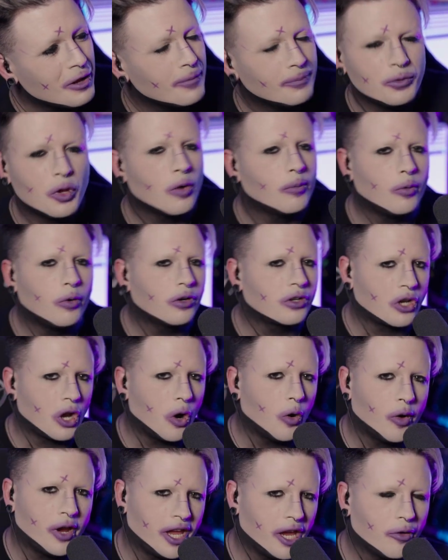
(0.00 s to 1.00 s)
No more
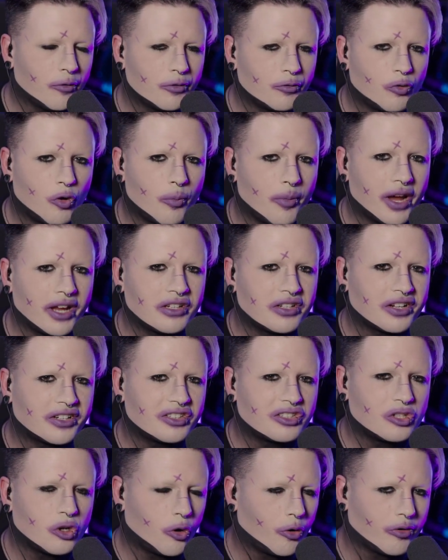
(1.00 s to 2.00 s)
coherent romantic
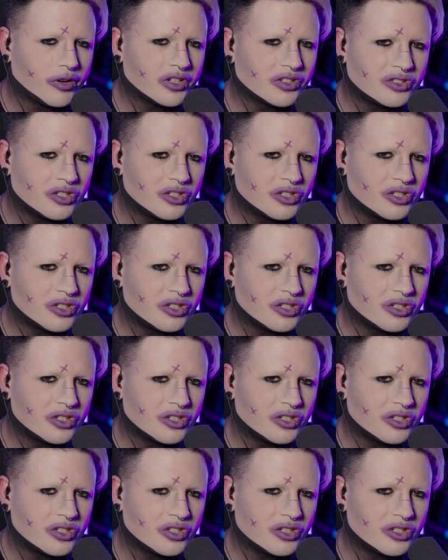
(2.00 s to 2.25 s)
stories